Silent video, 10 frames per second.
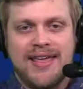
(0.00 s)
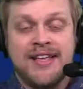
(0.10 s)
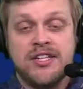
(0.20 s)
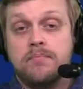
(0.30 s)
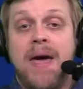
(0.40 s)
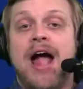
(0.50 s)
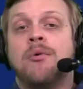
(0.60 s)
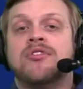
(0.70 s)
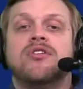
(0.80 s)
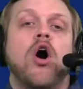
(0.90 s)
Is it back
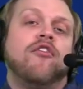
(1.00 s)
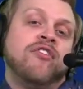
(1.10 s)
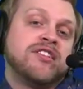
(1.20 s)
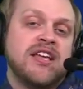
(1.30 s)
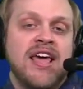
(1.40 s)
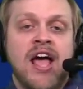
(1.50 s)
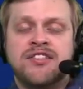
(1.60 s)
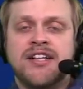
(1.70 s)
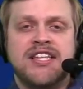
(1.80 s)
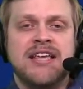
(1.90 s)
with the Dolphins? Is
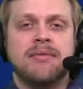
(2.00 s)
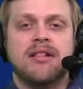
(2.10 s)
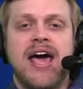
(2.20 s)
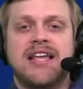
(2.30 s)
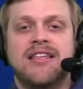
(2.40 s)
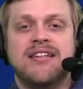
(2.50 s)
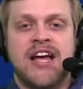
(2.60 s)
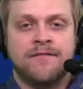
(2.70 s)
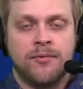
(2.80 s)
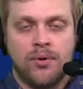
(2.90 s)
it a team like the
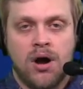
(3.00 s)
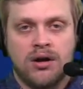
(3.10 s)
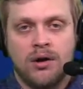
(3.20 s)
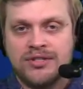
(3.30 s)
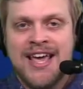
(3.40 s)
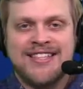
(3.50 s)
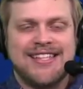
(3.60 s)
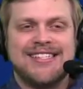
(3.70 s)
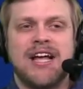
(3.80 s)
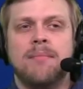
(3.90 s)
Denver Broncos? Is
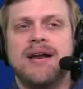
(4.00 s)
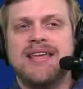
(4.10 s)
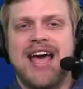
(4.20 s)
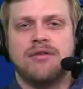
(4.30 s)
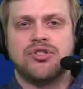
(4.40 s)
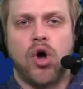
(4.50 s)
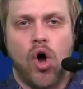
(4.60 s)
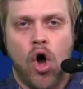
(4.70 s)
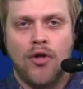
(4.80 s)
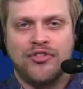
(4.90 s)
it somebody else
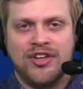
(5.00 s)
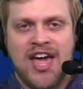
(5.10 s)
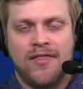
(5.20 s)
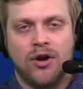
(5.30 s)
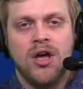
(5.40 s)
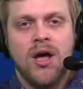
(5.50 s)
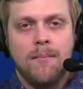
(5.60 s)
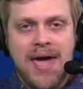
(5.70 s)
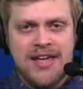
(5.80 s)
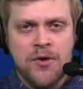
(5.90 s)
altogether?
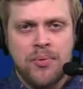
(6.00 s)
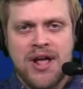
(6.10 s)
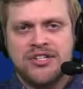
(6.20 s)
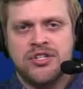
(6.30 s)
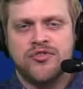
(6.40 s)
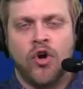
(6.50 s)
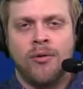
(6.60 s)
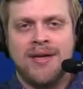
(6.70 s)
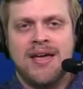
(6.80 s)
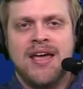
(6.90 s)
Make your predictions
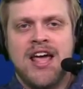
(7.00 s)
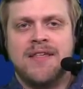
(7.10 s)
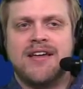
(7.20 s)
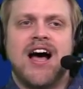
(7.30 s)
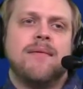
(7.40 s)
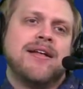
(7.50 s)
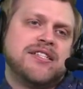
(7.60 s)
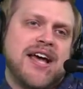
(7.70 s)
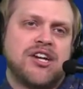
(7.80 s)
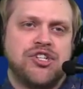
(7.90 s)
for me in the
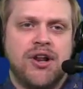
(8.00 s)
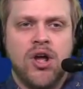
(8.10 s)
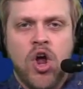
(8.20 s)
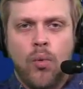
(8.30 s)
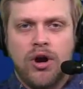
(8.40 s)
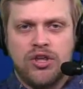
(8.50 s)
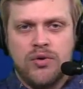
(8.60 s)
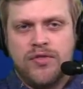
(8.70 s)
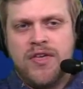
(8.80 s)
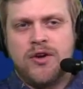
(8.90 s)
comments section where
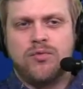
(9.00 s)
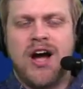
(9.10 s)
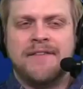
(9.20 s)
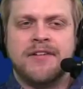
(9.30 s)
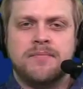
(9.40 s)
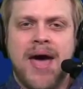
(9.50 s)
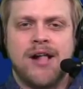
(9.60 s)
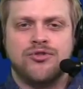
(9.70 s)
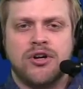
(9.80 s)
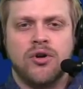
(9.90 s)
you think Ryan
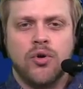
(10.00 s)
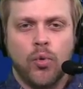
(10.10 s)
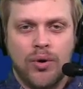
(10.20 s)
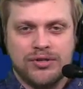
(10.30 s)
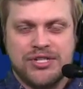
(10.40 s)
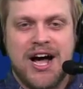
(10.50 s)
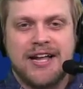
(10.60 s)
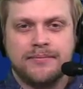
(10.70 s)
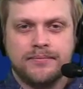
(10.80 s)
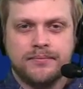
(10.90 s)
Fitzpatrick will sign.